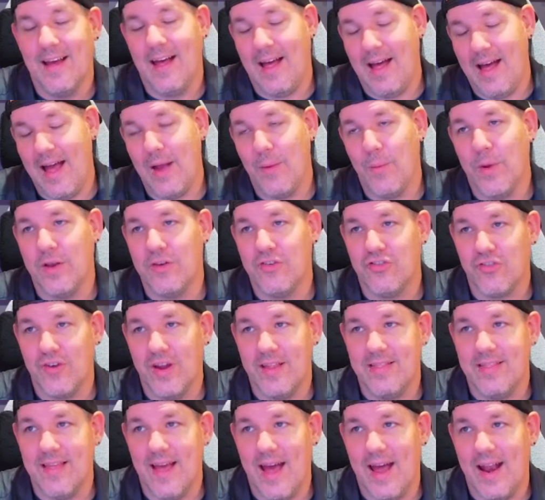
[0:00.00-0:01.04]
I would
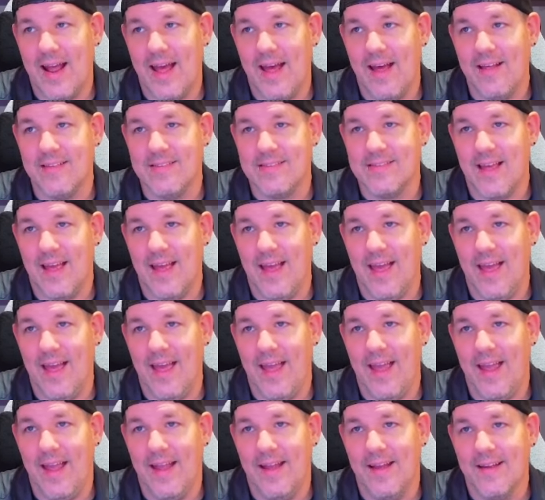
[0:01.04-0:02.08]
treat that as
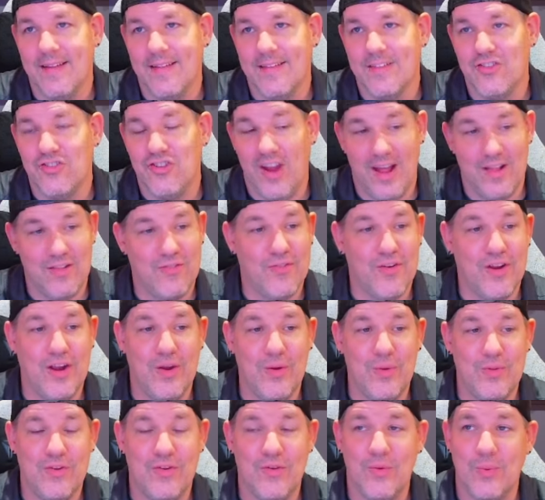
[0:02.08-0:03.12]
a chance for you
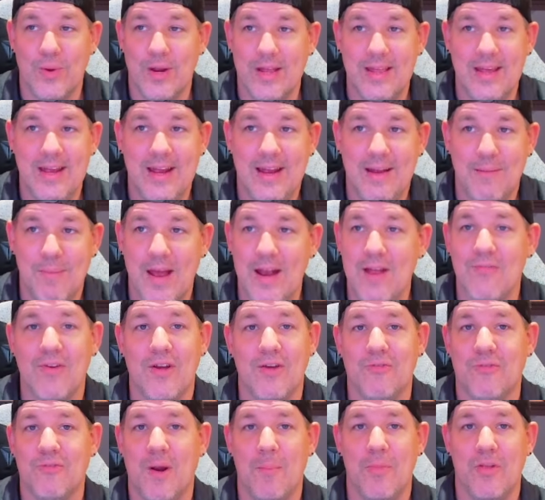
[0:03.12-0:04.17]
to really
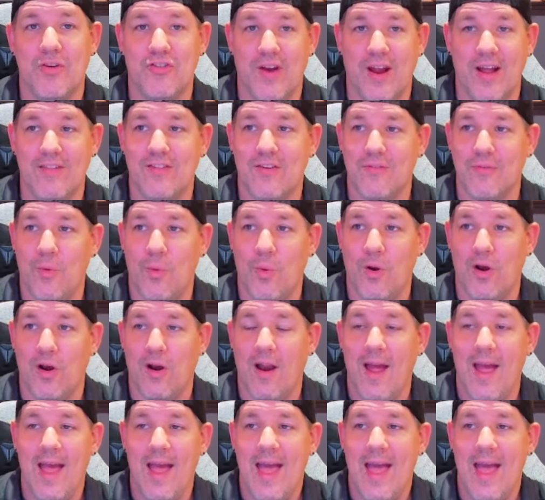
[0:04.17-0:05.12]
benefit from the Trance of Order.